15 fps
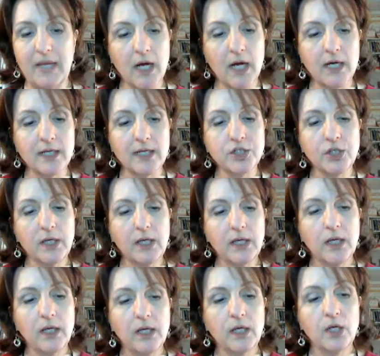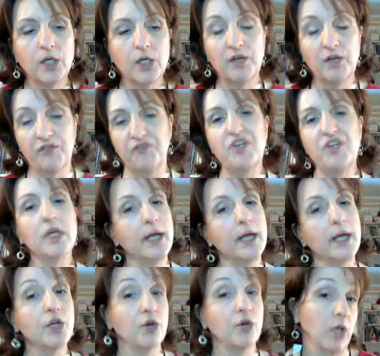because you feel
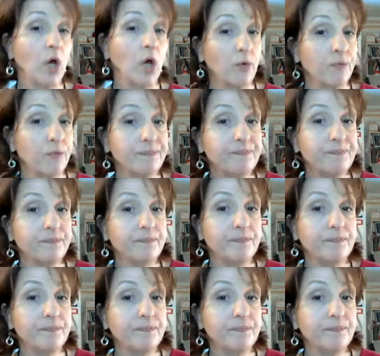like you're alone.